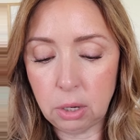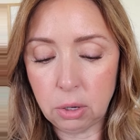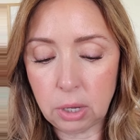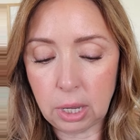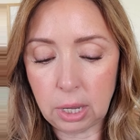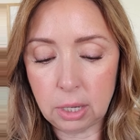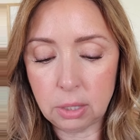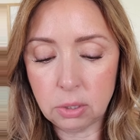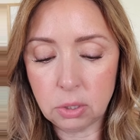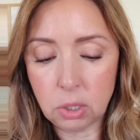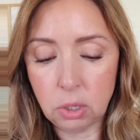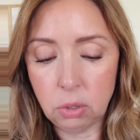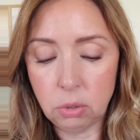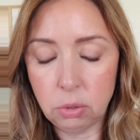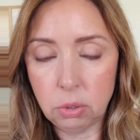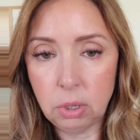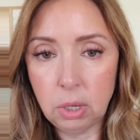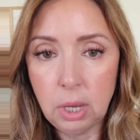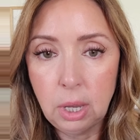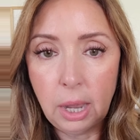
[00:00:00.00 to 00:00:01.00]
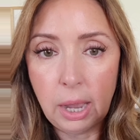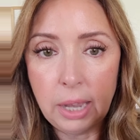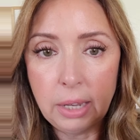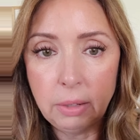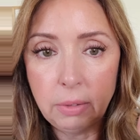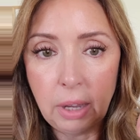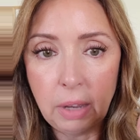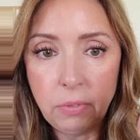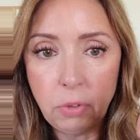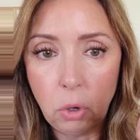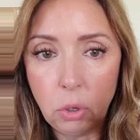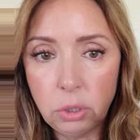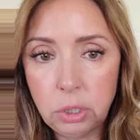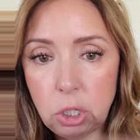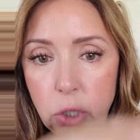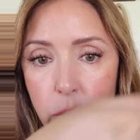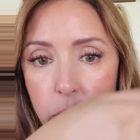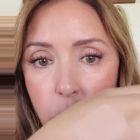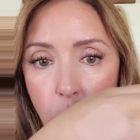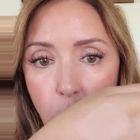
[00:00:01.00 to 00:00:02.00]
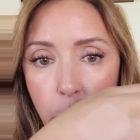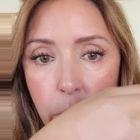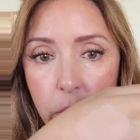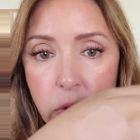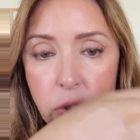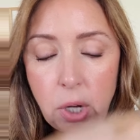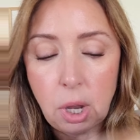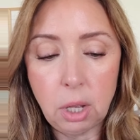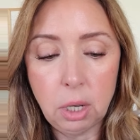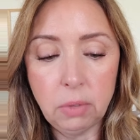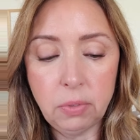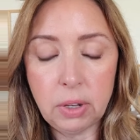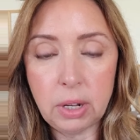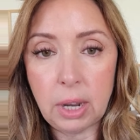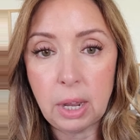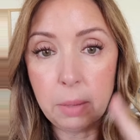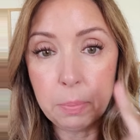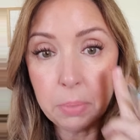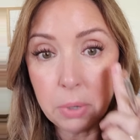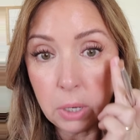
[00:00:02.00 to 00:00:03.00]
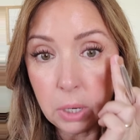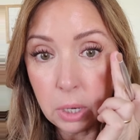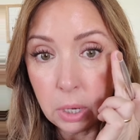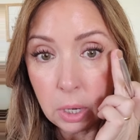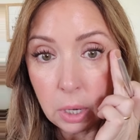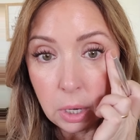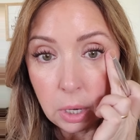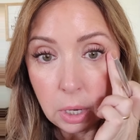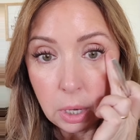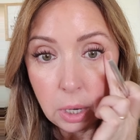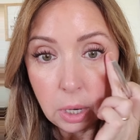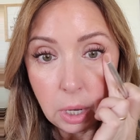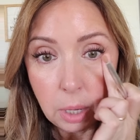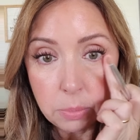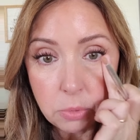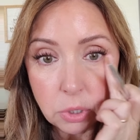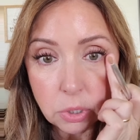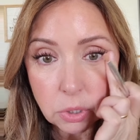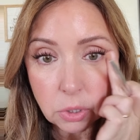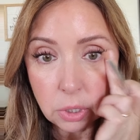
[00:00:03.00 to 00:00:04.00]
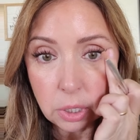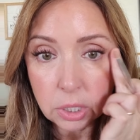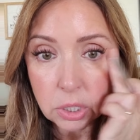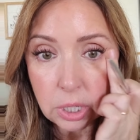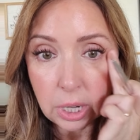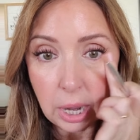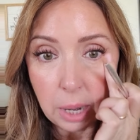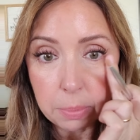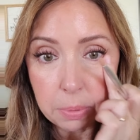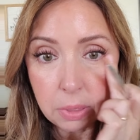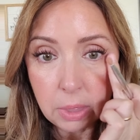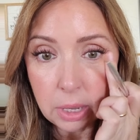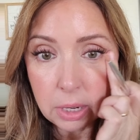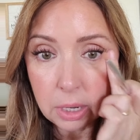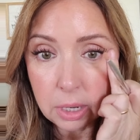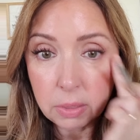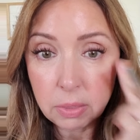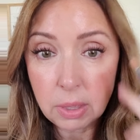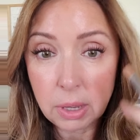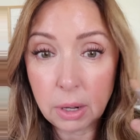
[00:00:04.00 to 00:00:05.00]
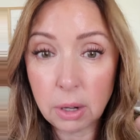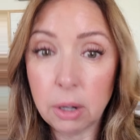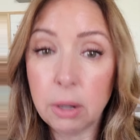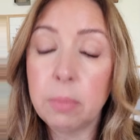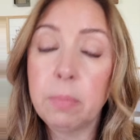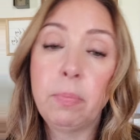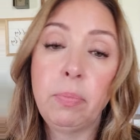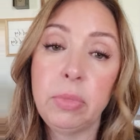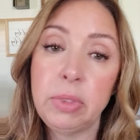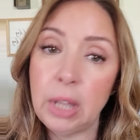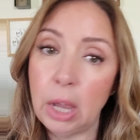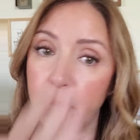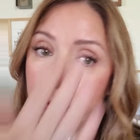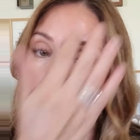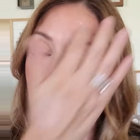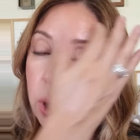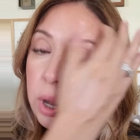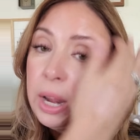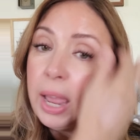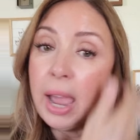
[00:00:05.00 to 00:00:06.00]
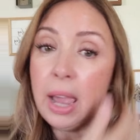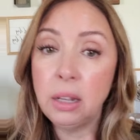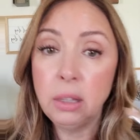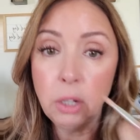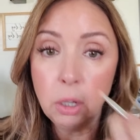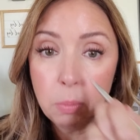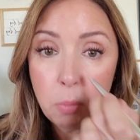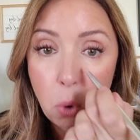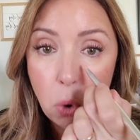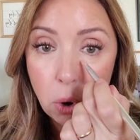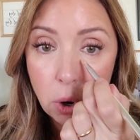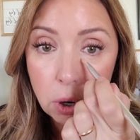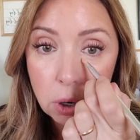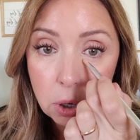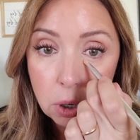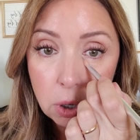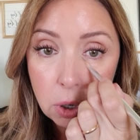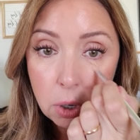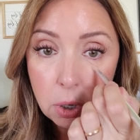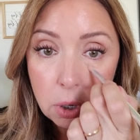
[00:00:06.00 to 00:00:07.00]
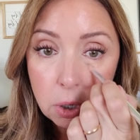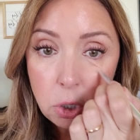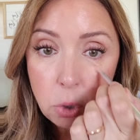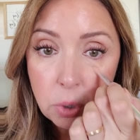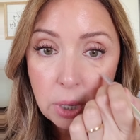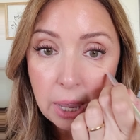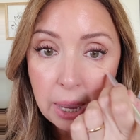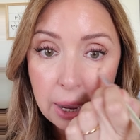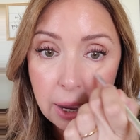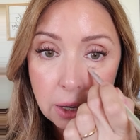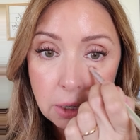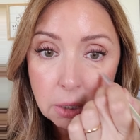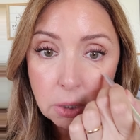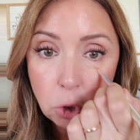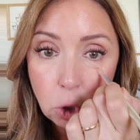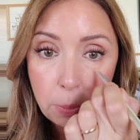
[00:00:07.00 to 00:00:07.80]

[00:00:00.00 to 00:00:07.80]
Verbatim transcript: Okay, so I, I've used almost all of it up. I'm just gonna tap that in there. Now, if you wanna add a little more, you can.